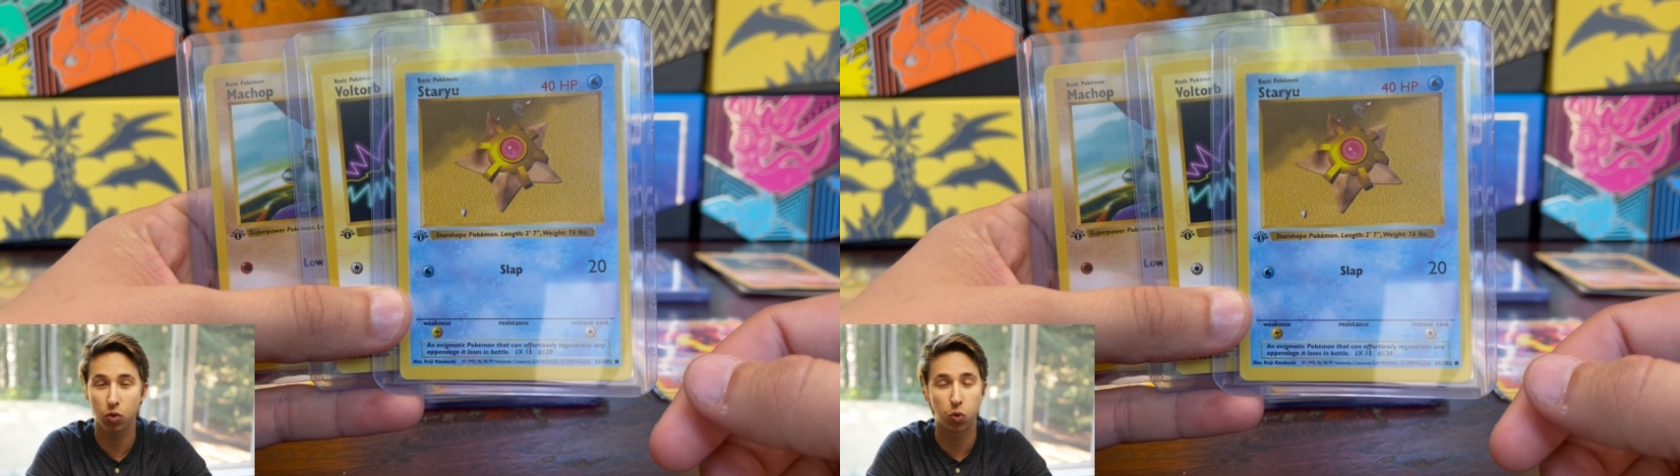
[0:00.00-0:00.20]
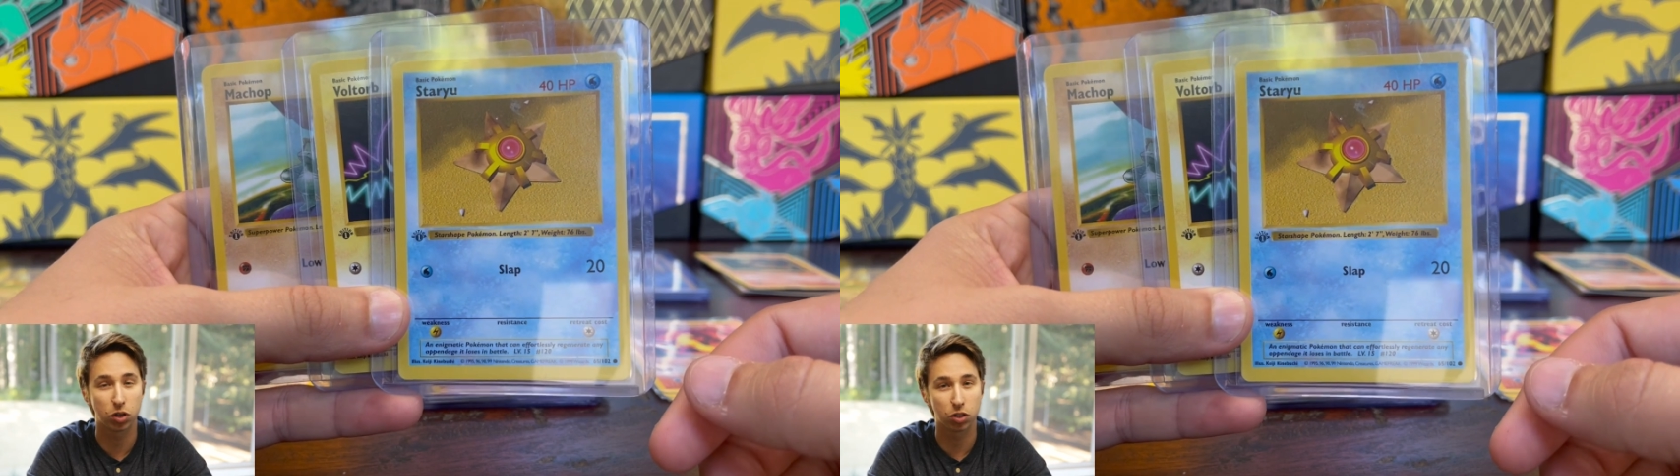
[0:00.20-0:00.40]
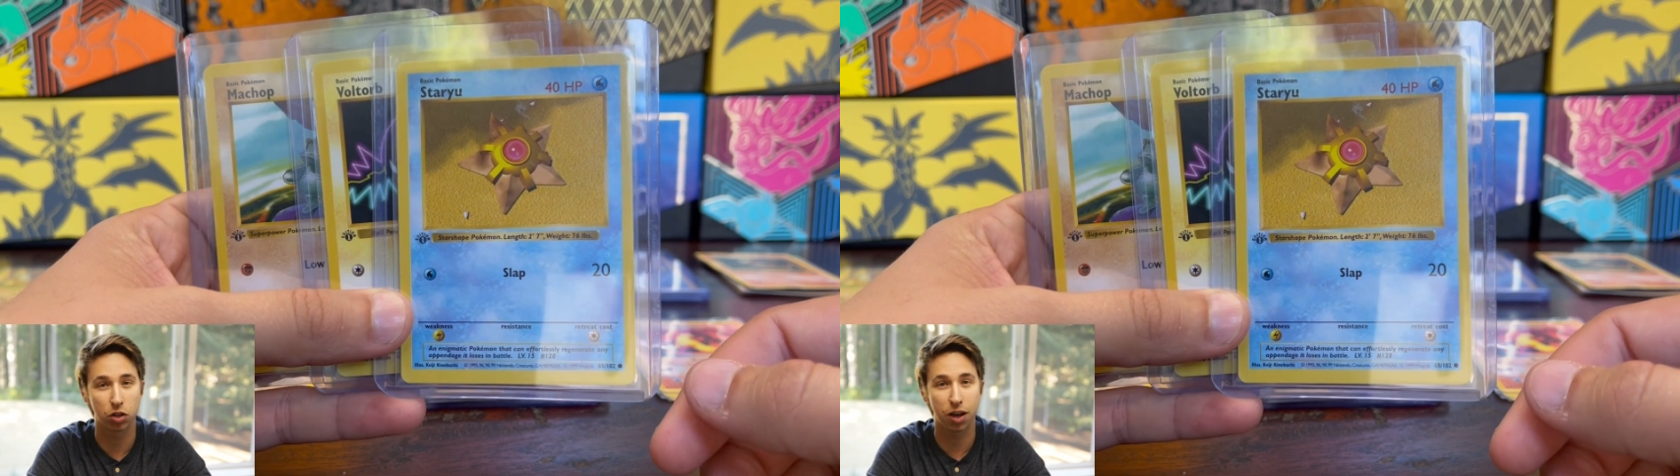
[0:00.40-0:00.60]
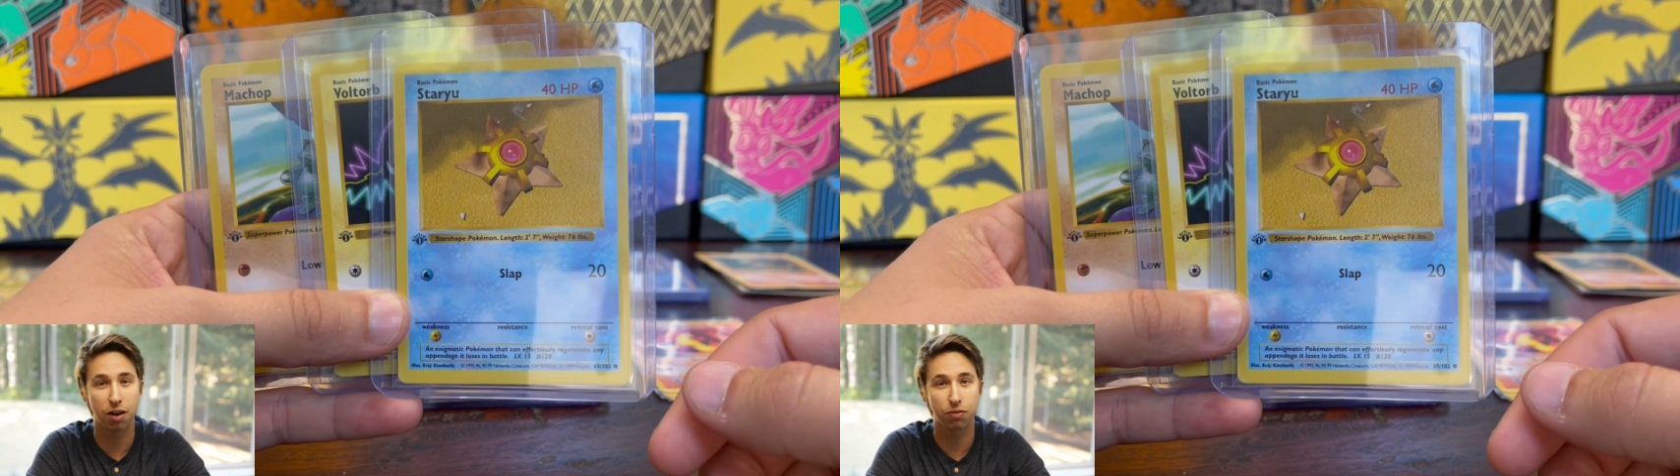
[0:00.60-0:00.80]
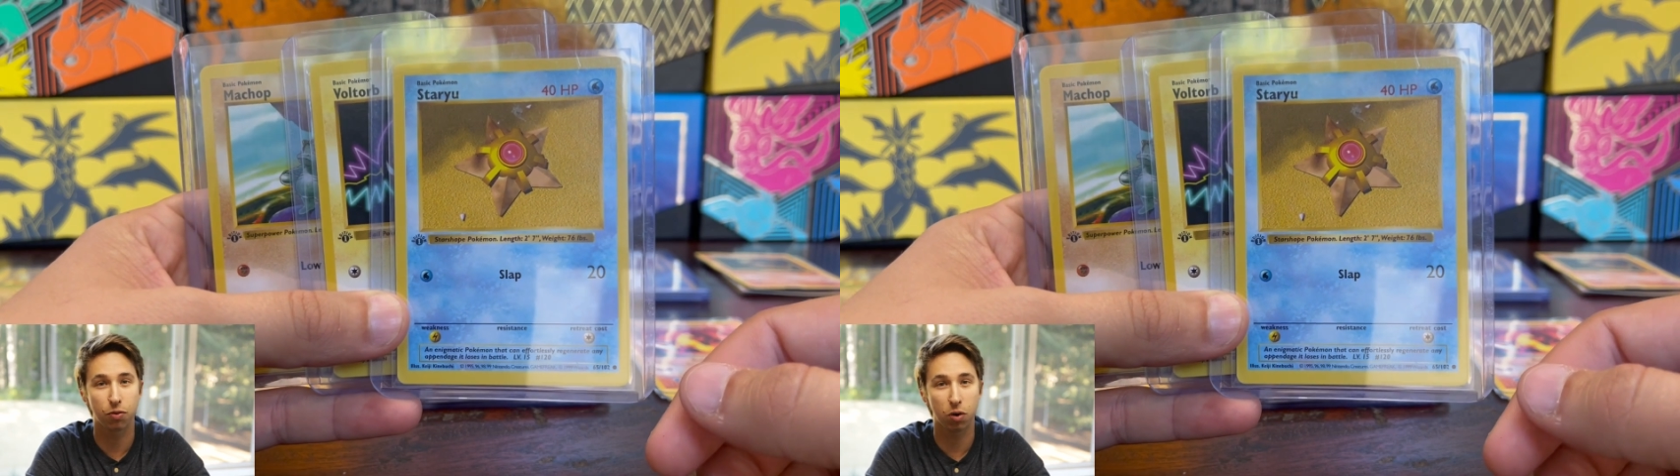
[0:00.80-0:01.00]
what to look
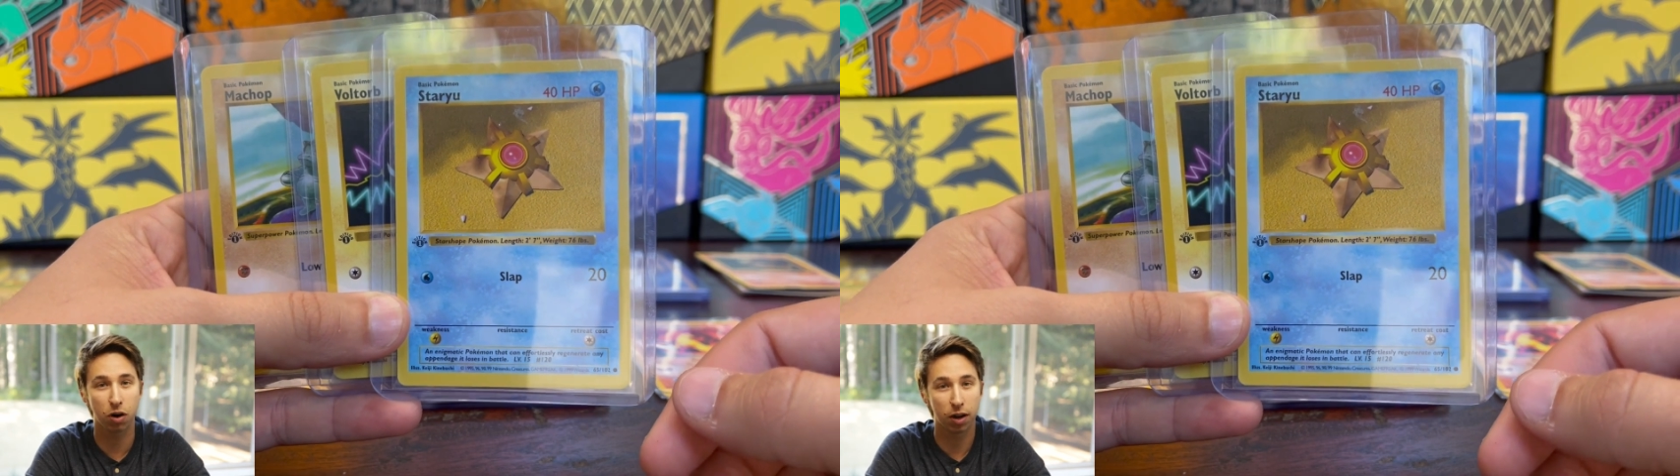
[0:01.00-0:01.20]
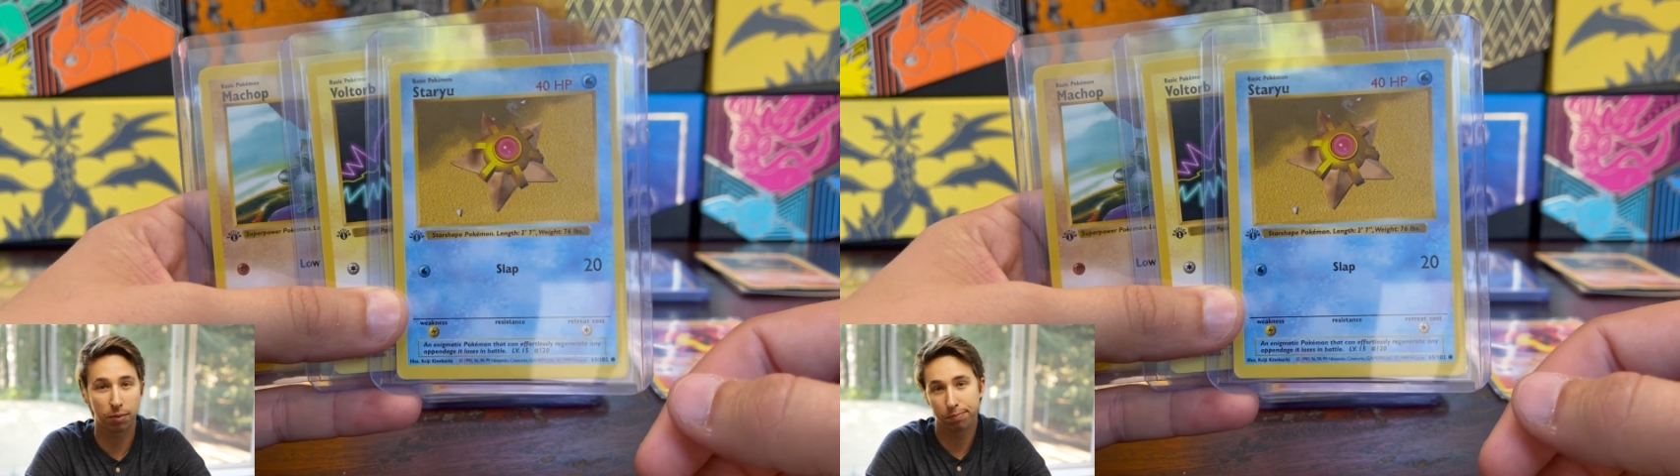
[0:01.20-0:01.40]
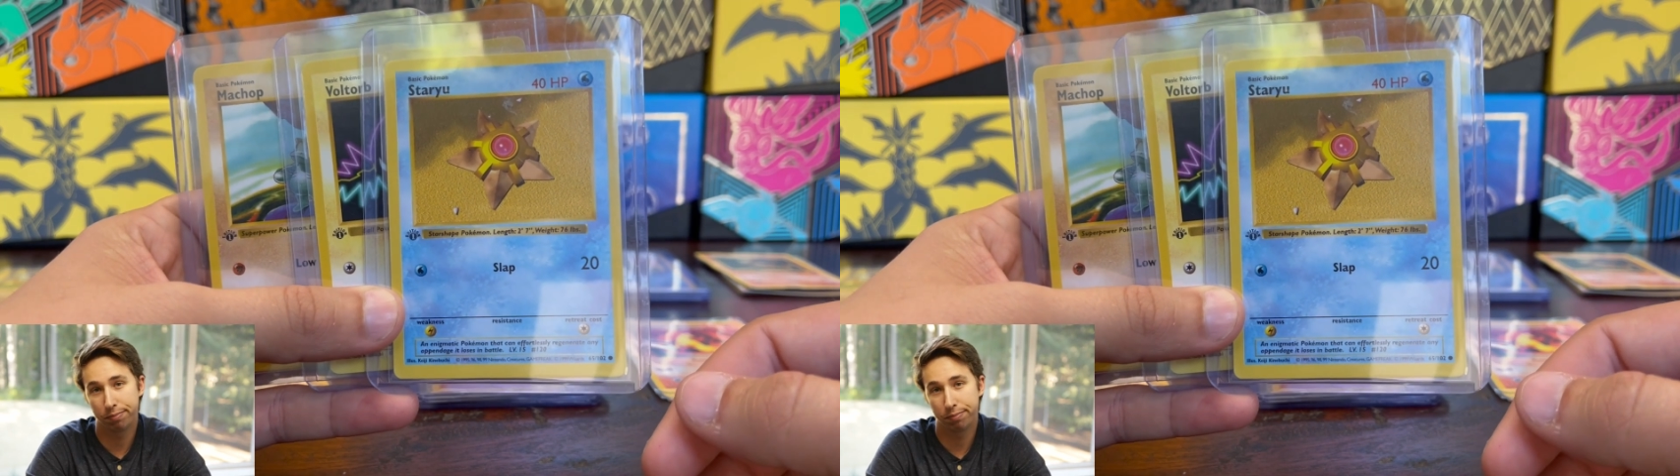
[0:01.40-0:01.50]
out for, and